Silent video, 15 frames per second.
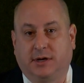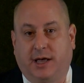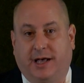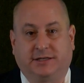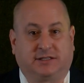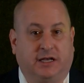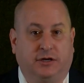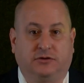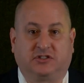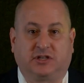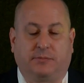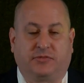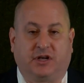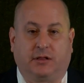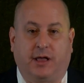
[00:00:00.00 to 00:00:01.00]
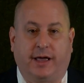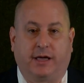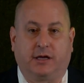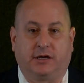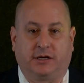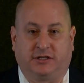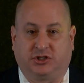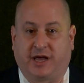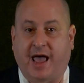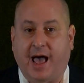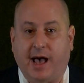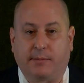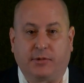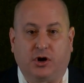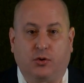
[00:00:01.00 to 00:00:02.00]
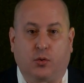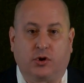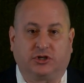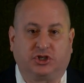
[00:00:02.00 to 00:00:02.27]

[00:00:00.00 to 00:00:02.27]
as they use something like Gamma or